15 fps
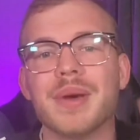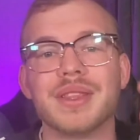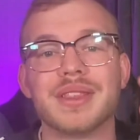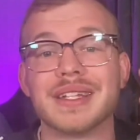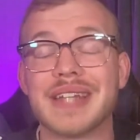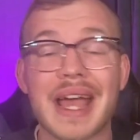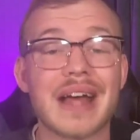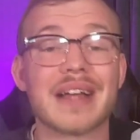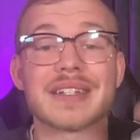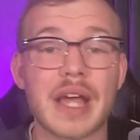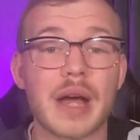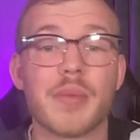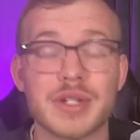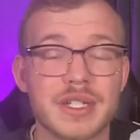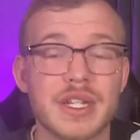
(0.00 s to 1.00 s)
But the Dallas
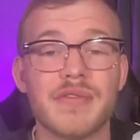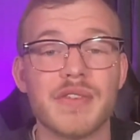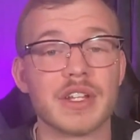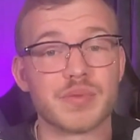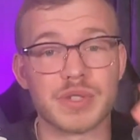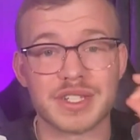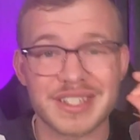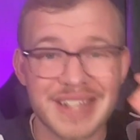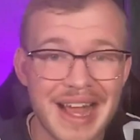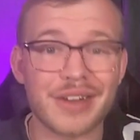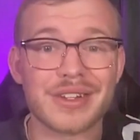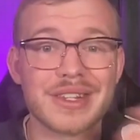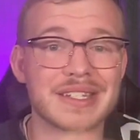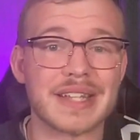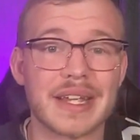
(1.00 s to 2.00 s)
Cowboys defense was
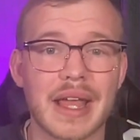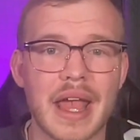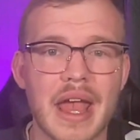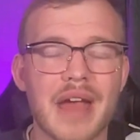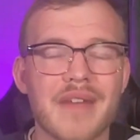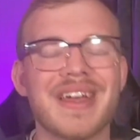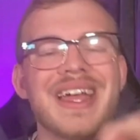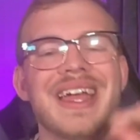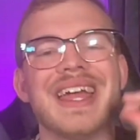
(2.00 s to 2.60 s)
solid in the second half.